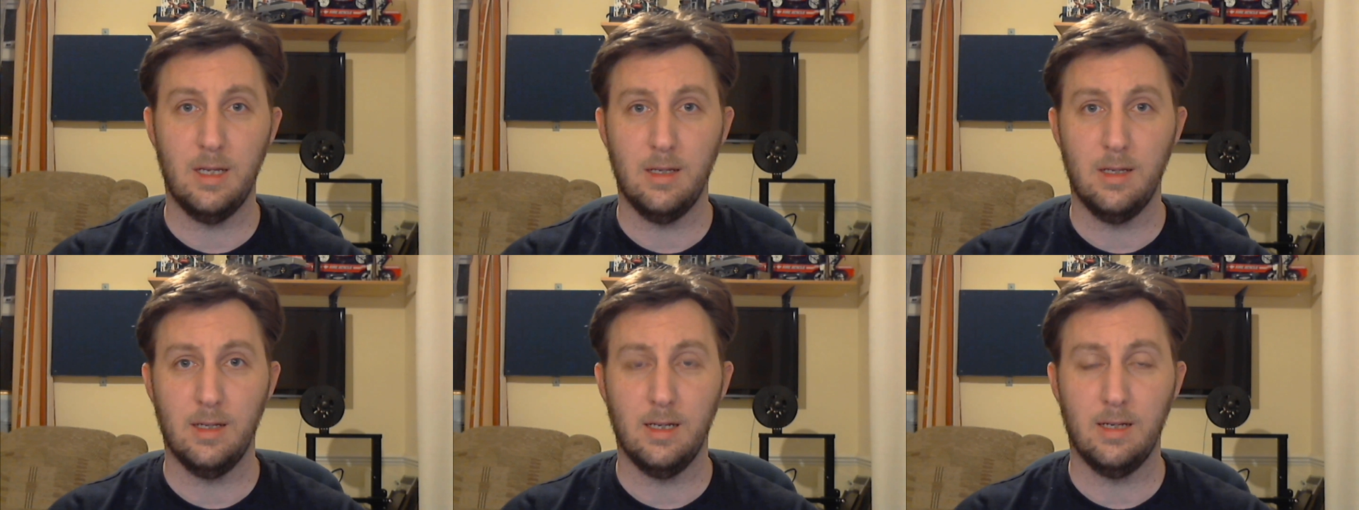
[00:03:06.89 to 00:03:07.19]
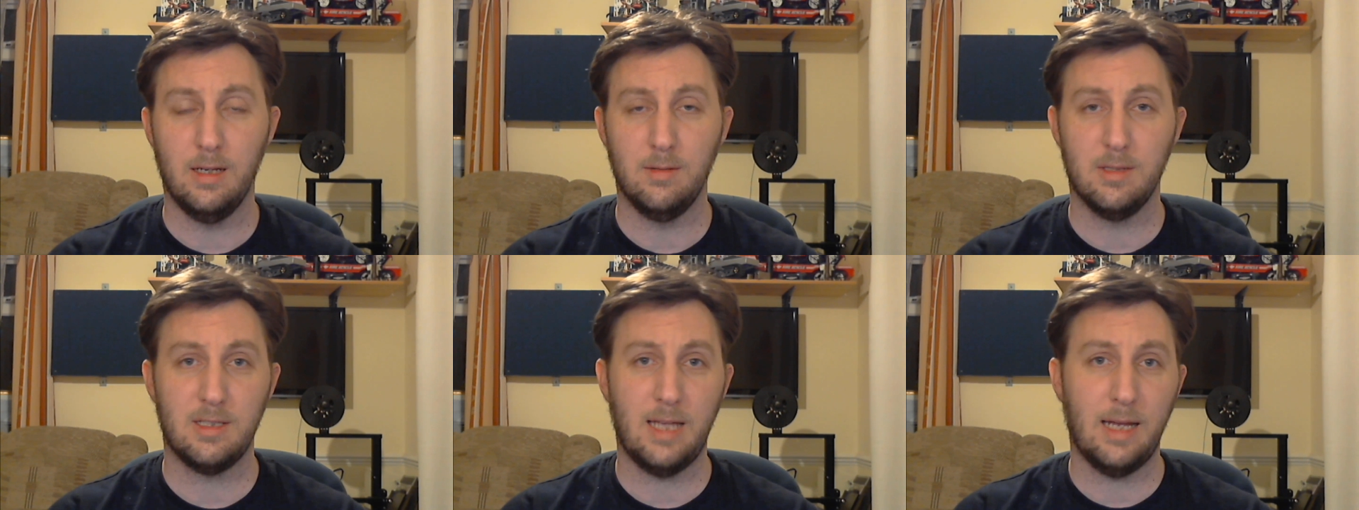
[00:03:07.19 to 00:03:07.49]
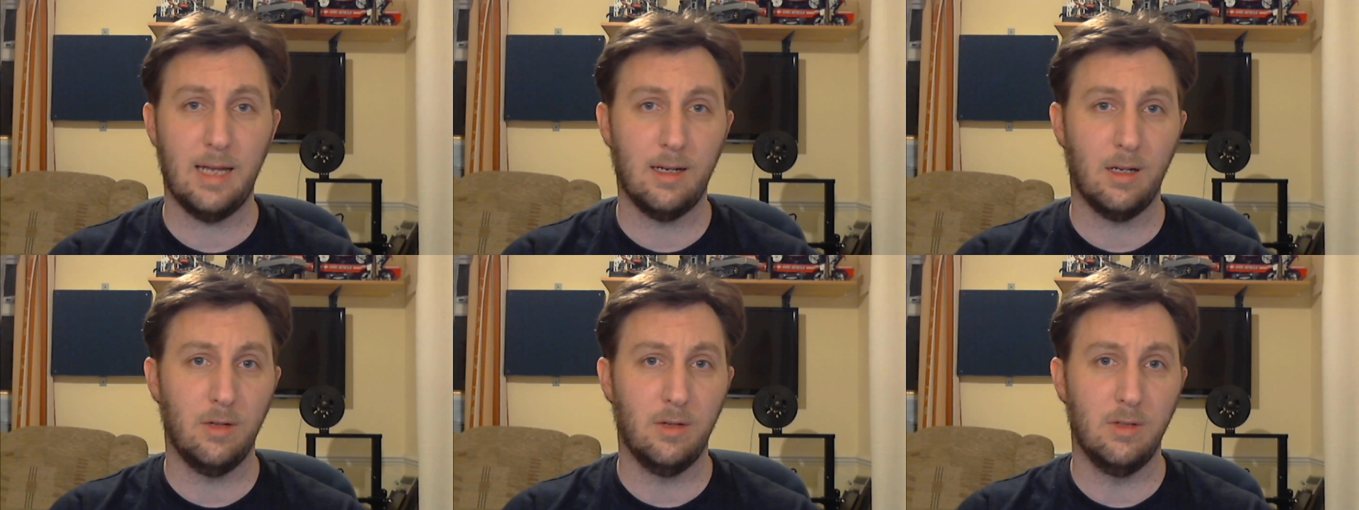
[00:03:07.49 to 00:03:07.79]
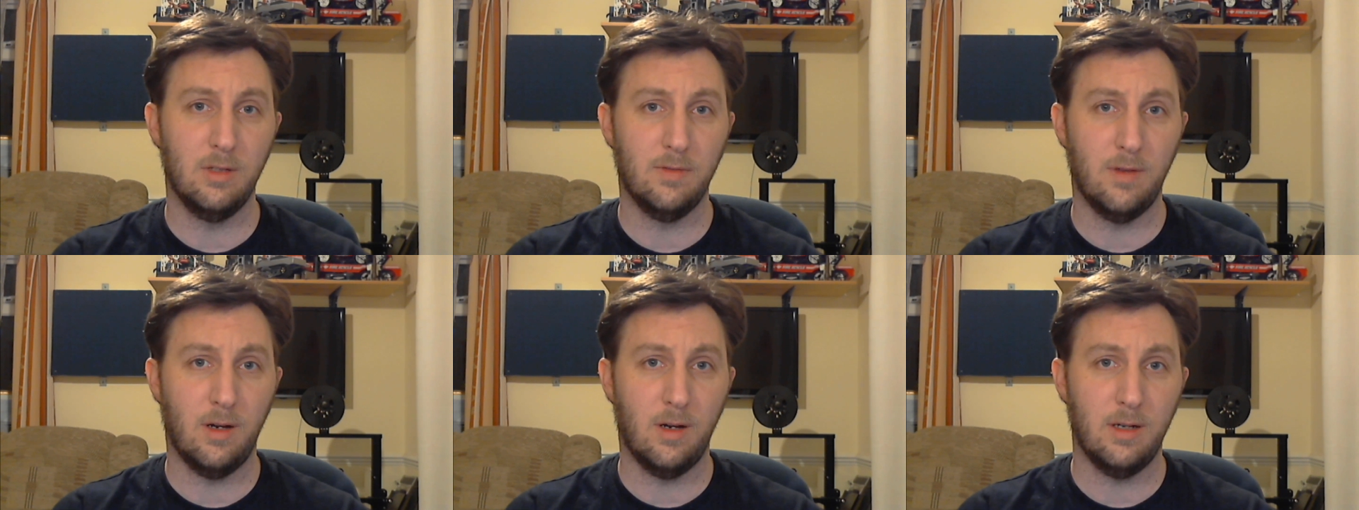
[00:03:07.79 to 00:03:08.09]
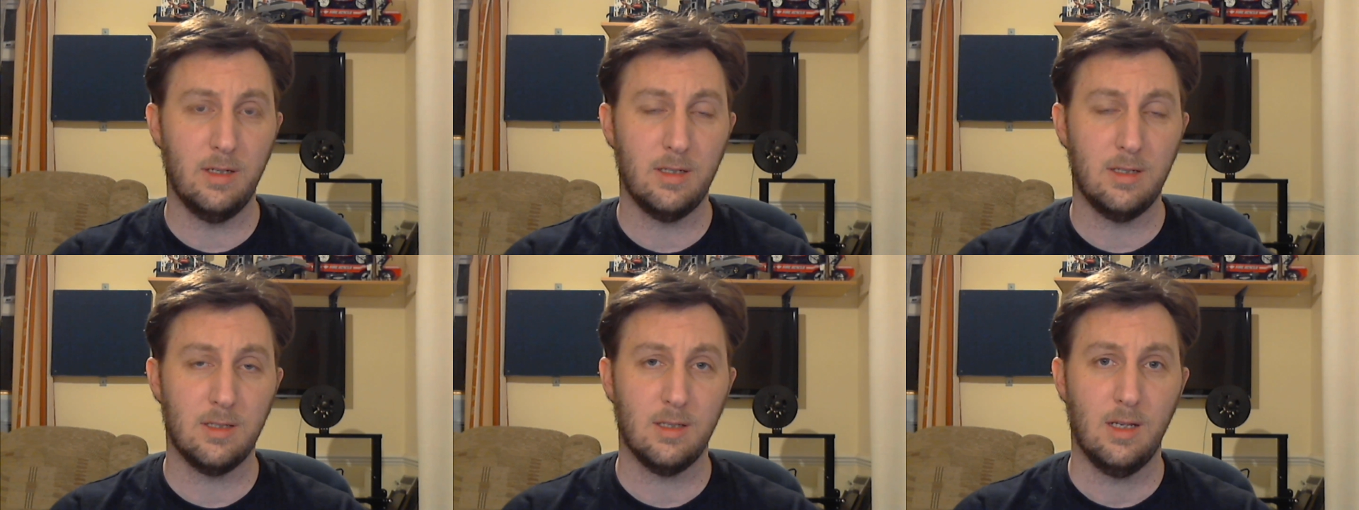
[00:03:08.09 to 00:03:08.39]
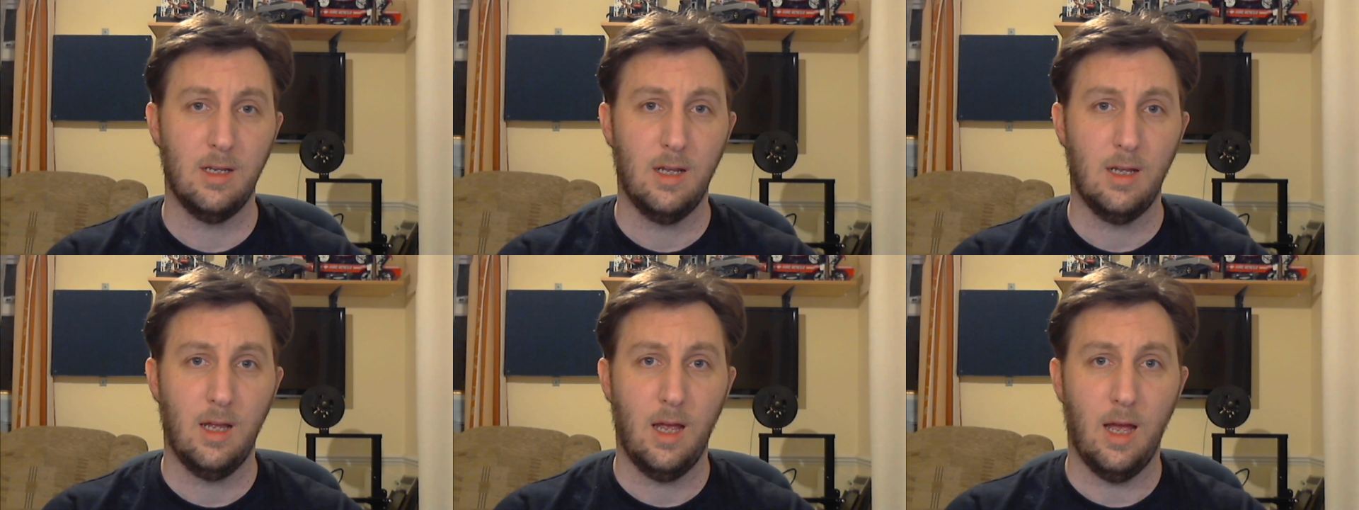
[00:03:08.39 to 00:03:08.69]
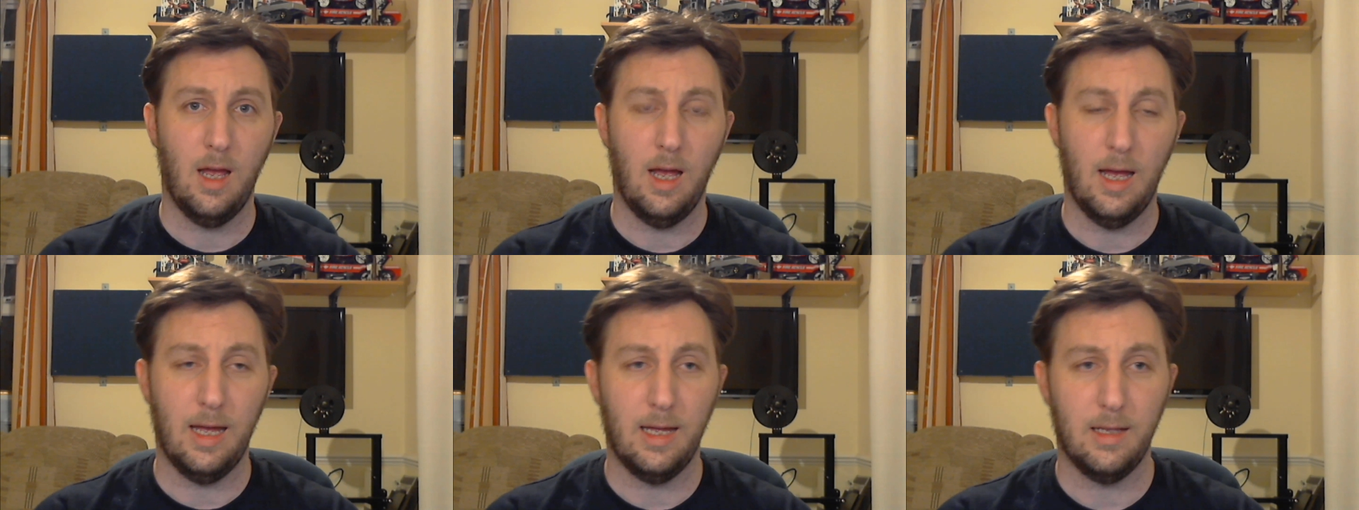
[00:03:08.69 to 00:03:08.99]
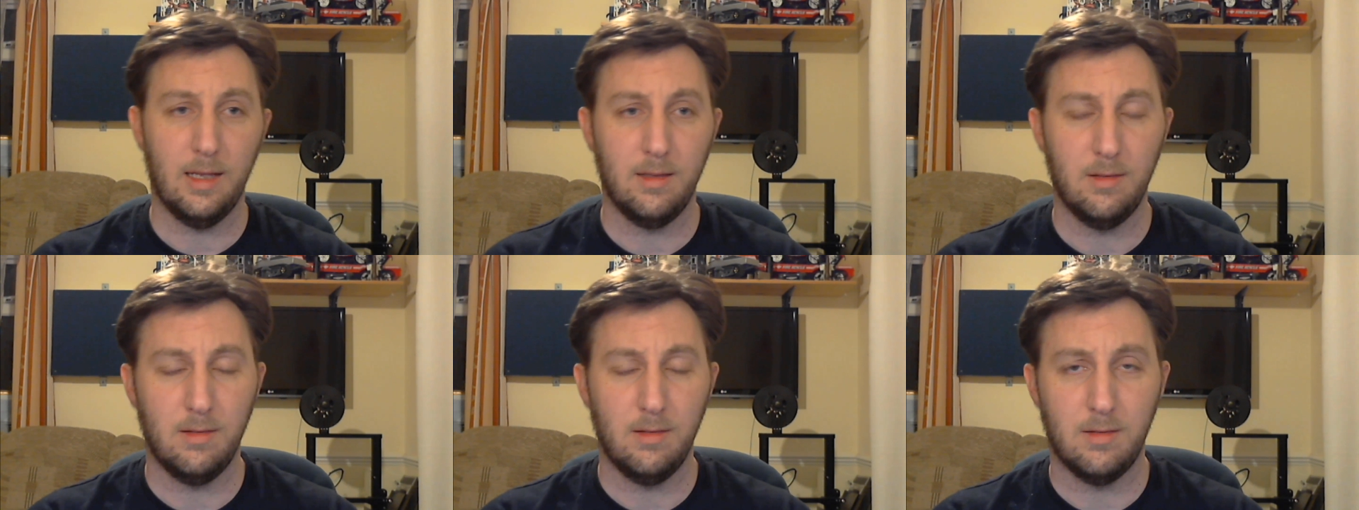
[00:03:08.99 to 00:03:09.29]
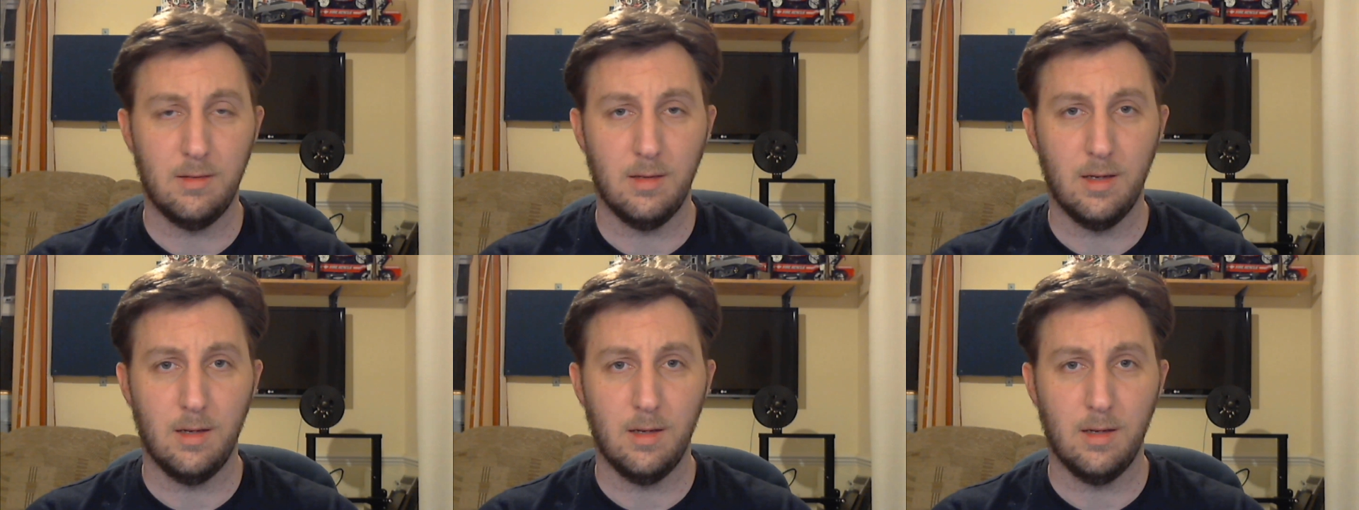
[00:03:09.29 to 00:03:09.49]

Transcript: standalone device and